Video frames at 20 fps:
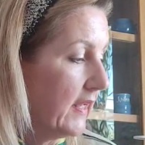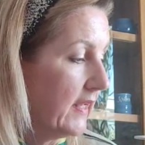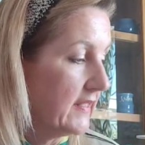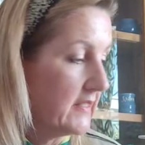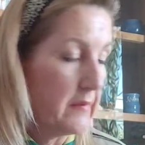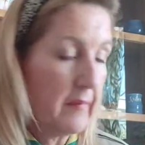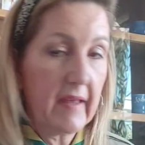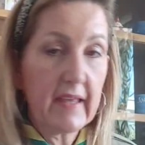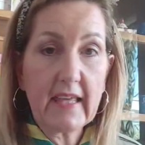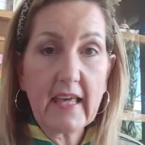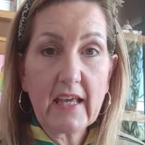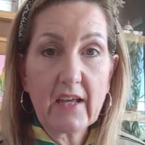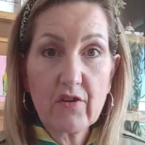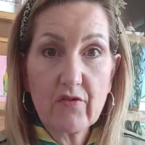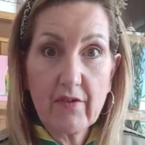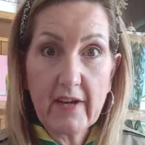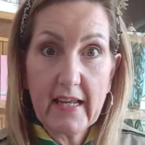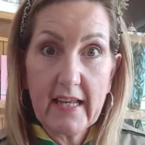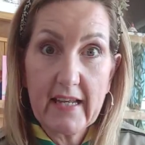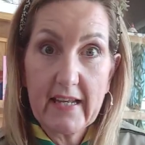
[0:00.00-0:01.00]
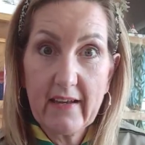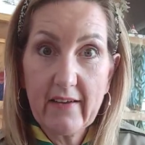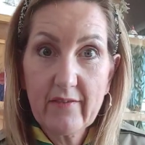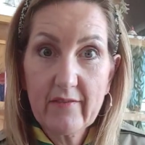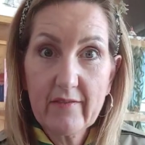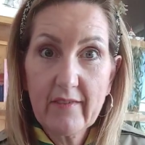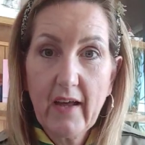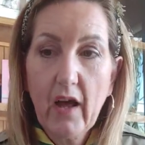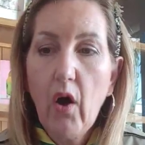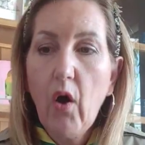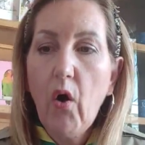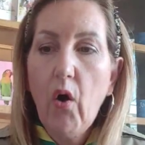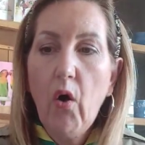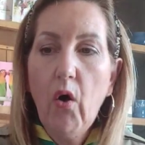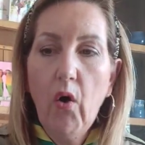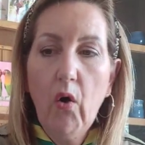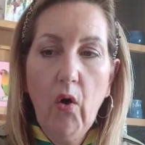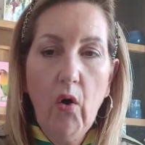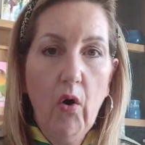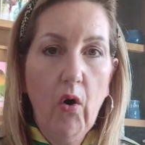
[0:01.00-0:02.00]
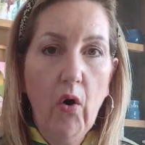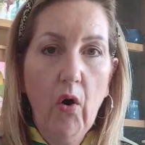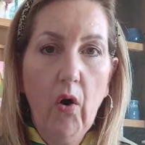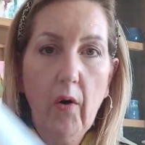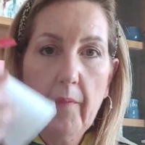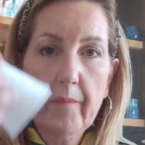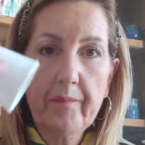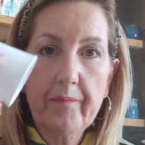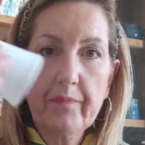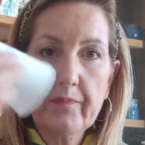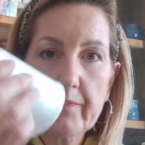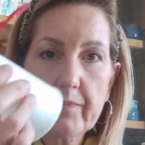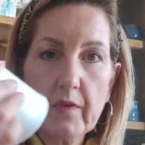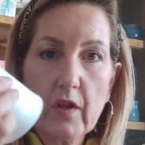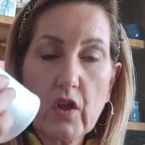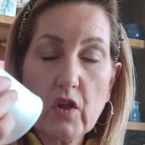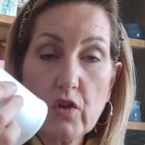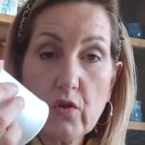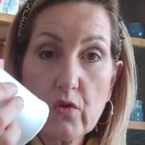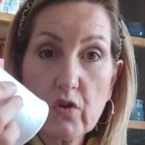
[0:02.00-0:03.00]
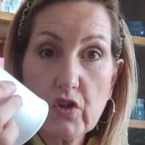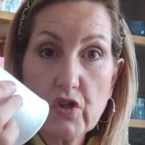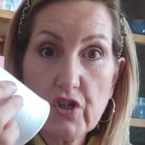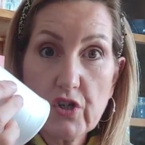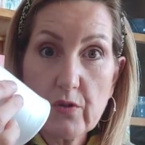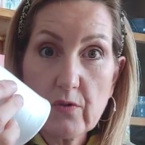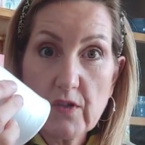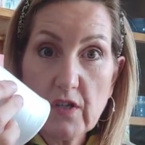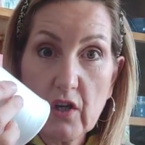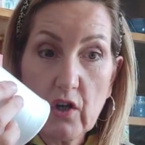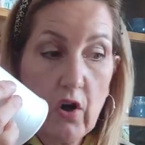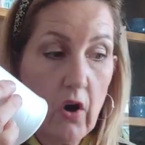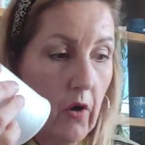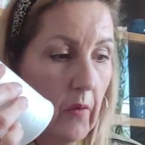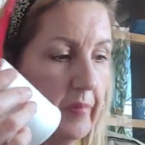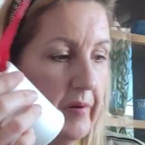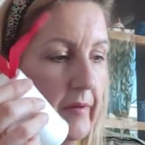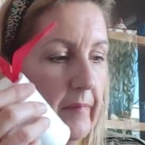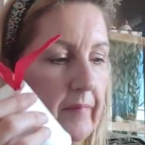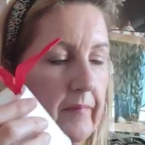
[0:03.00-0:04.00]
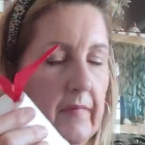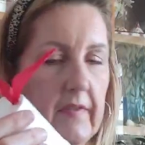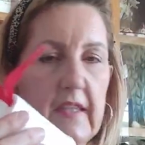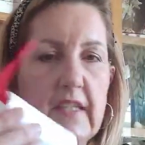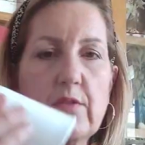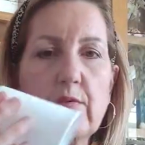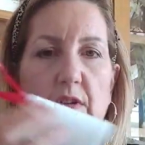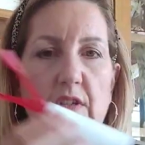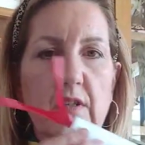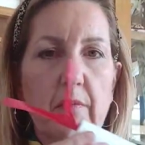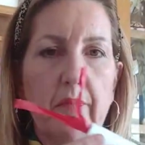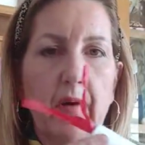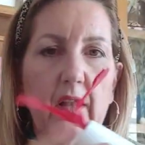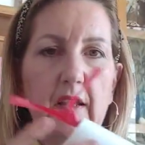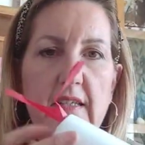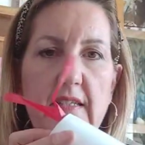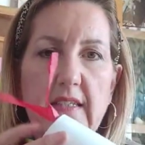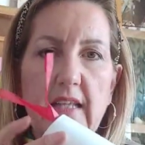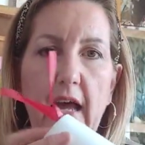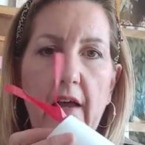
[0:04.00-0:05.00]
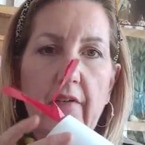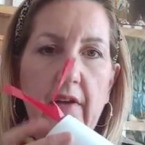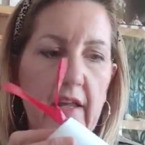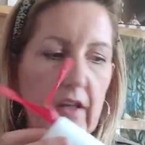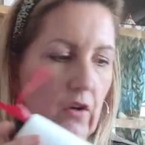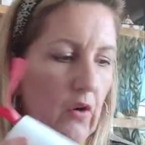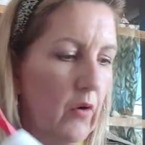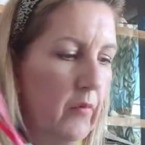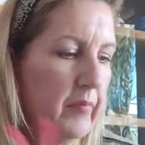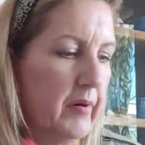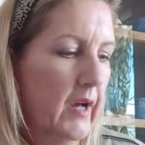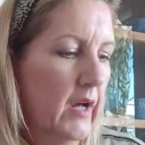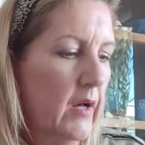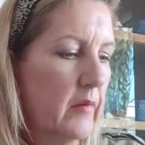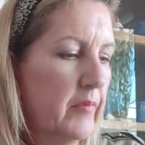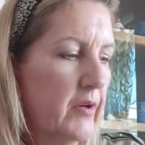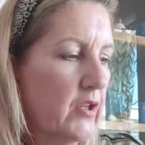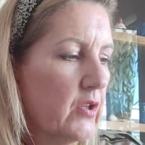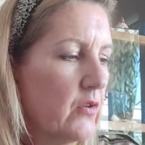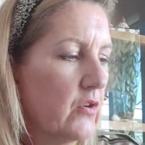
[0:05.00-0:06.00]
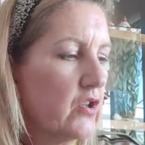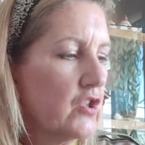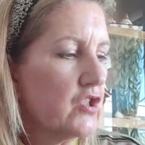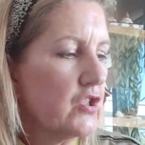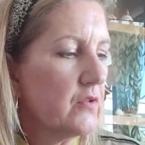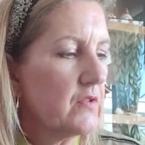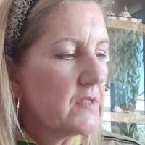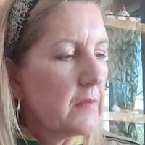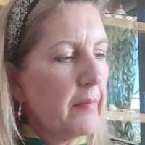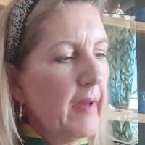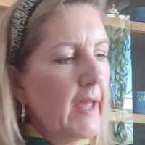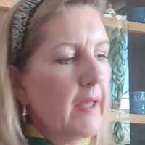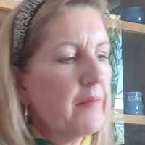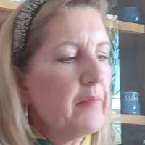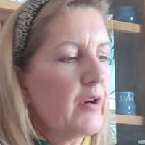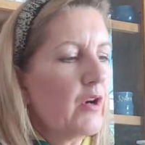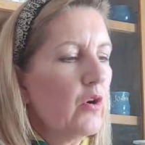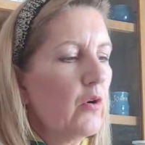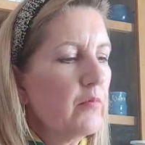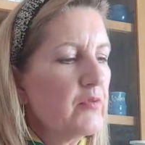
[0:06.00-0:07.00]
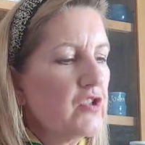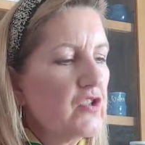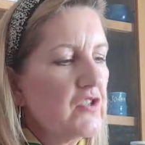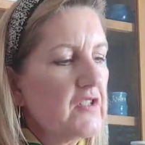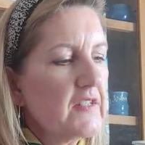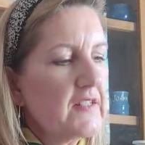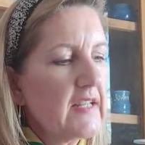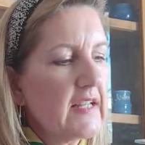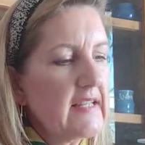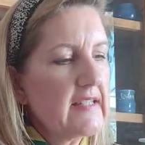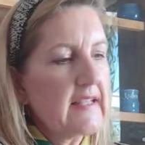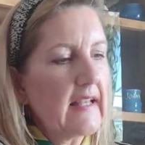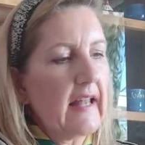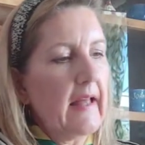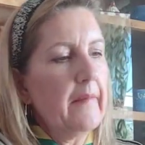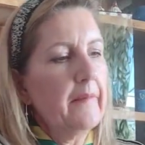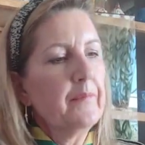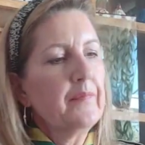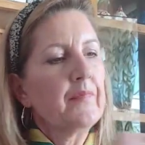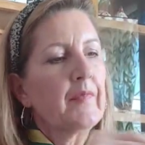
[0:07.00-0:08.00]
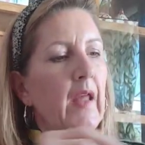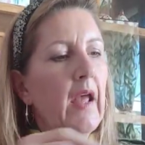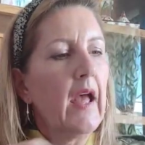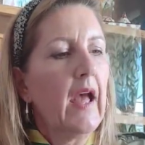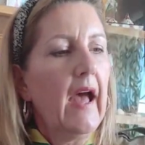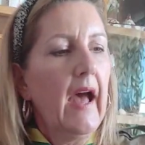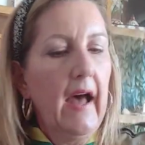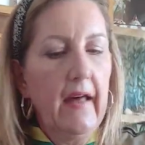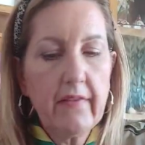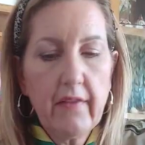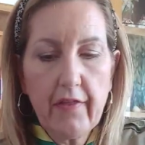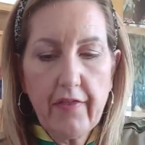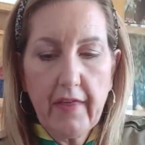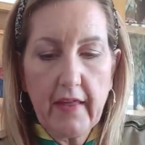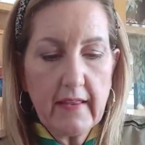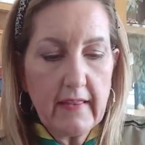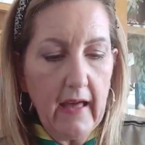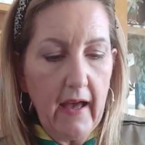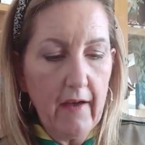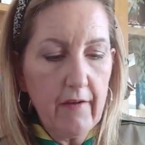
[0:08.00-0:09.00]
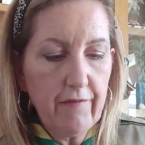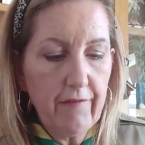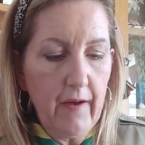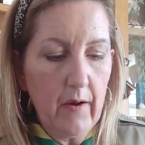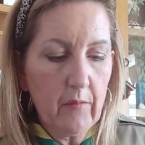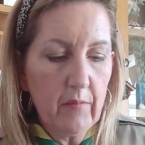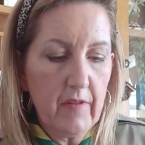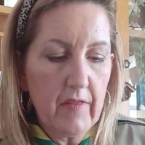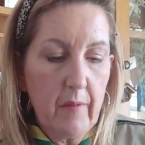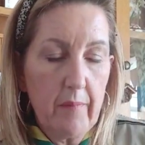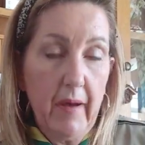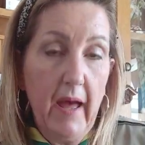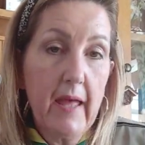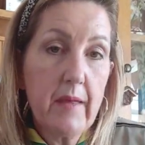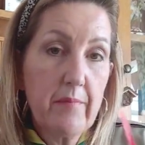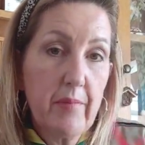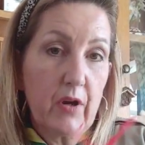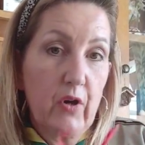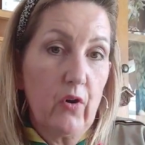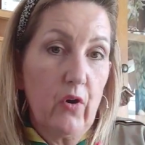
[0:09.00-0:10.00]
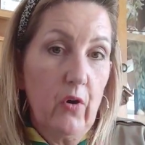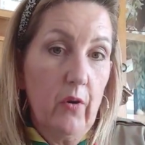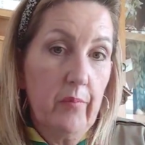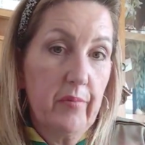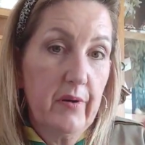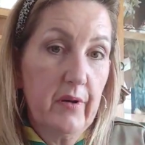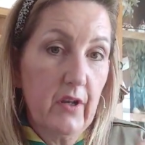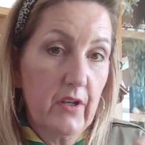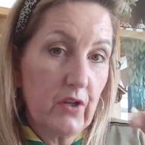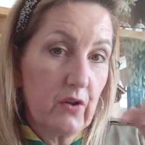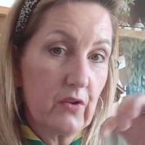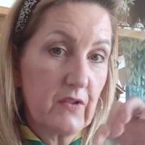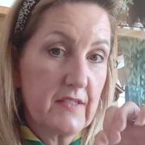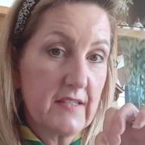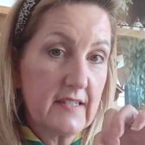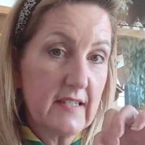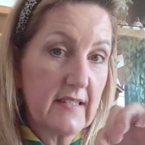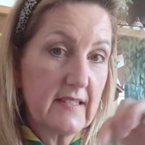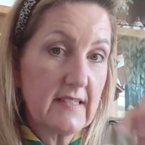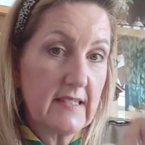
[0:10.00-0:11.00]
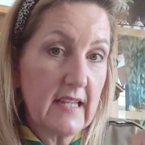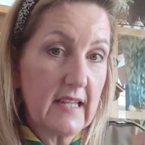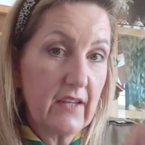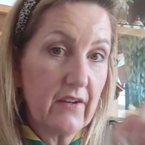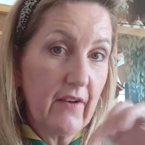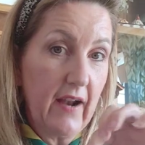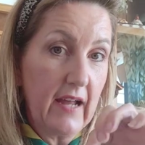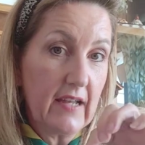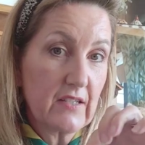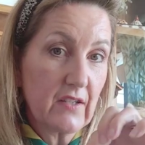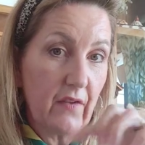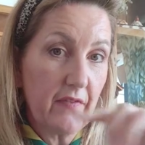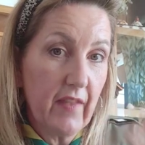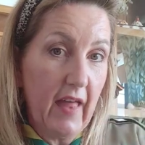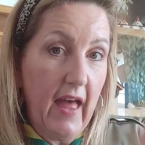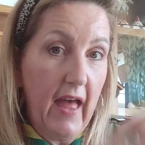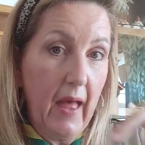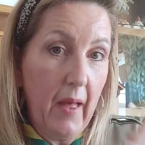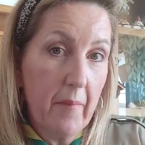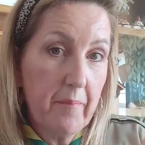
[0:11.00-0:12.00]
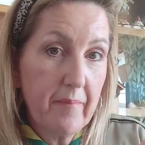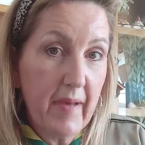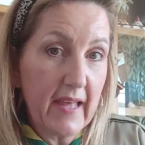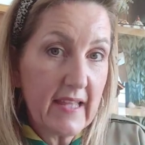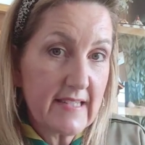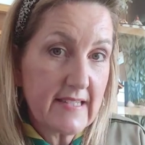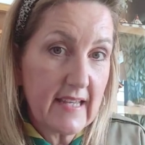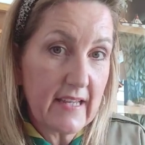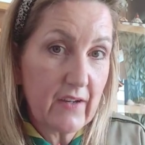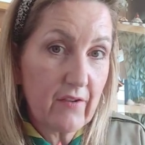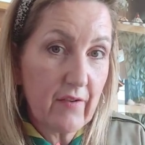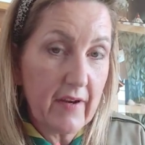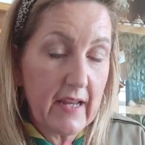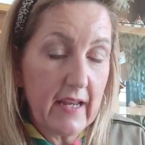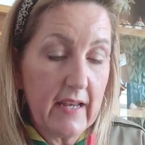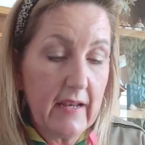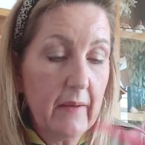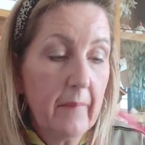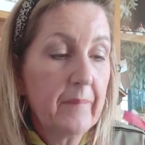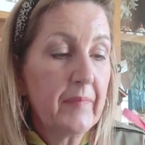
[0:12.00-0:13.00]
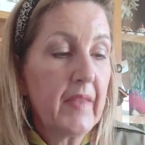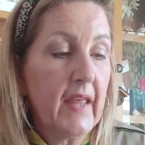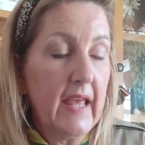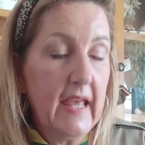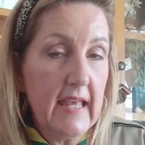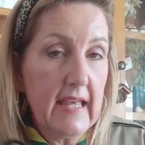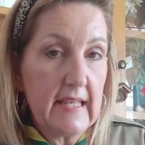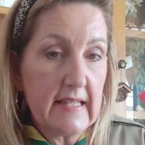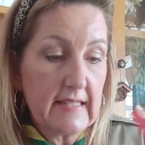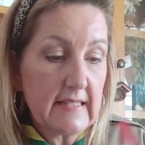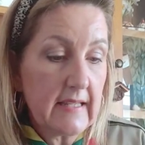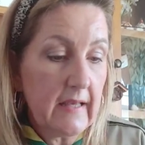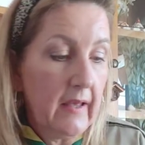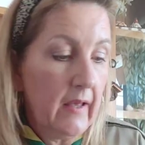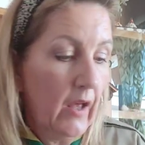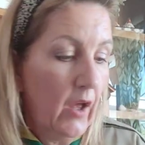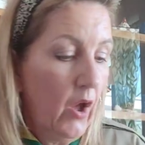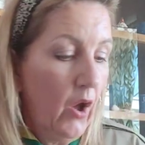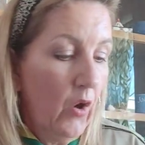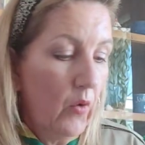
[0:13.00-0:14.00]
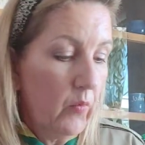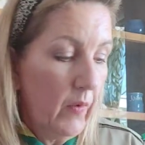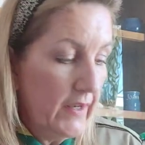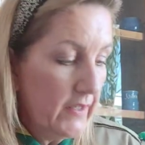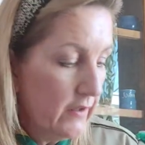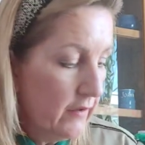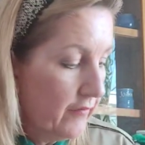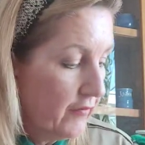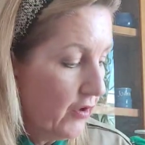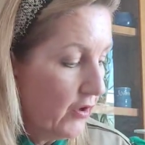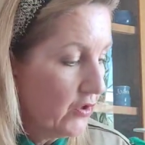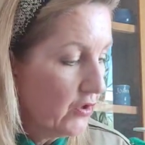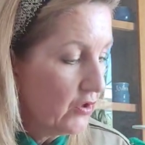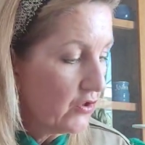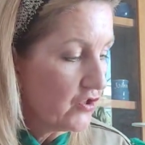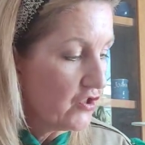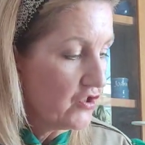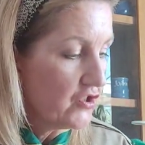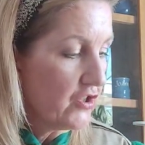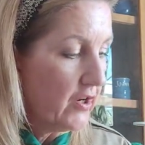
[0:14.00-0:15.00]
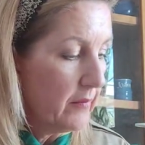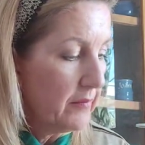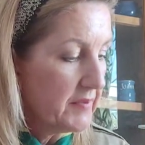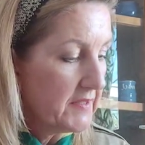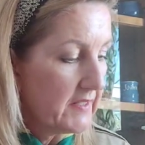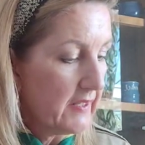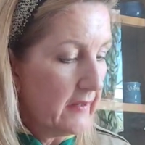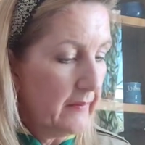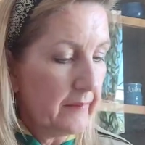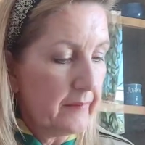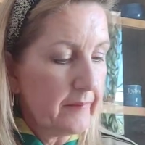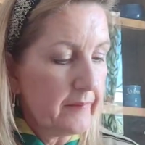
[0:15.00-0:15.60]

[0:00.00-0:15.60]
to make it green. Or you could use a cup. This one's a polystyrene cup, but you could use a paper cup just as easily. And the thing that I found with the paper cup, and you could still stick your eyes on there and paint it green, is when you've got your strips